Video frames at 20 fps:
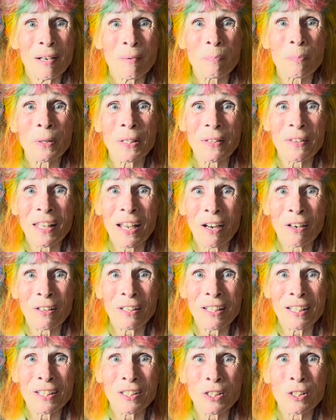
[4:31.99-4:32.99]
put there
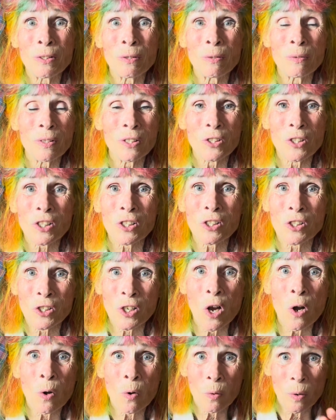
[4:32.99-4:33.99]
to just
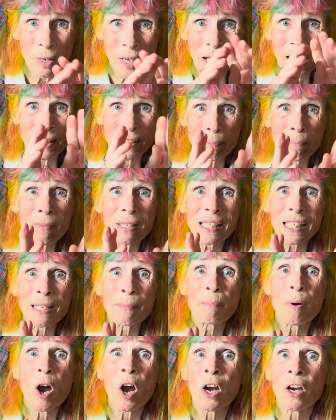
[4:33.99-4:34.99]
show a missing
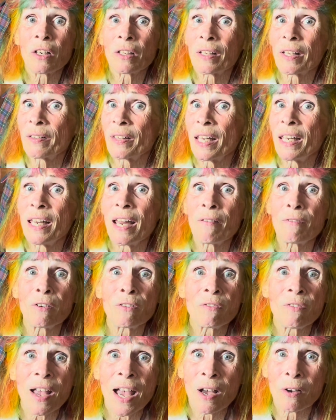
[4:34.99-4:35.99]
part that they never
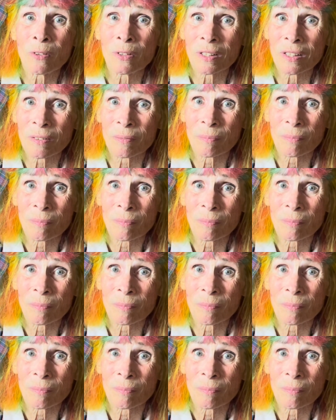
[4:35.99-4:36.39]
found,